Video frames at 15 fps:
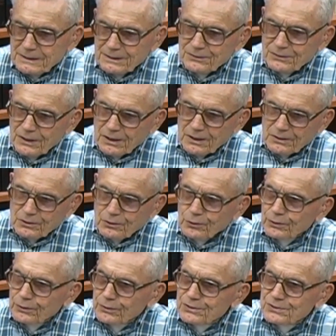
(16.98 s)
in our
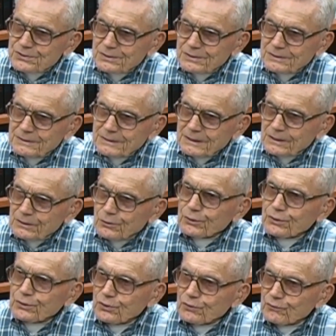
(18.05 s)
quarters
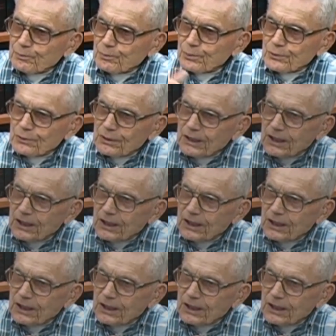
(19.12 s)
looking over Pearl